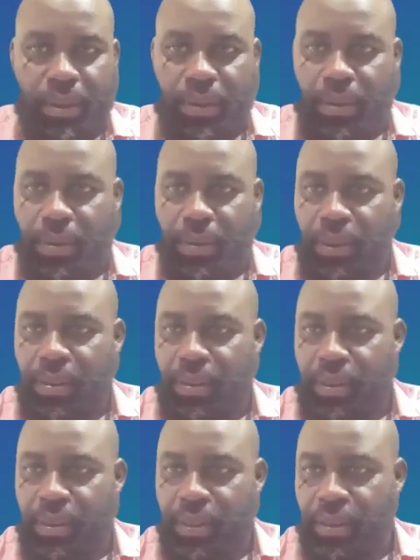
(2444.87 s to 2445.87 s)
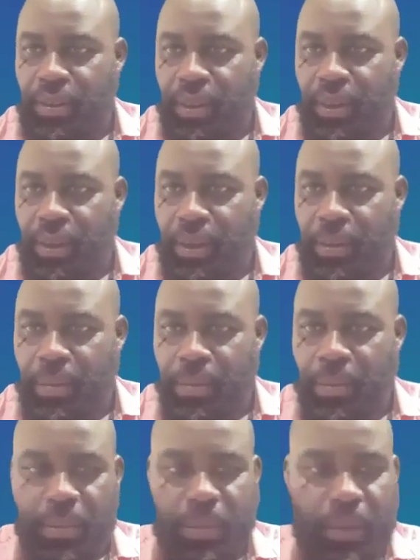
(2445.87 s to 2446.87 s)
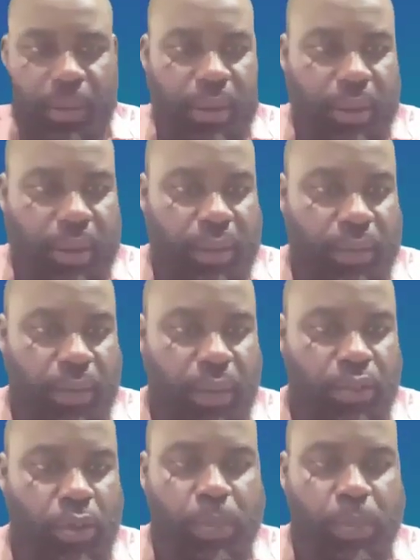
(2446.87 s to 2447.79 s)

So this is the floor is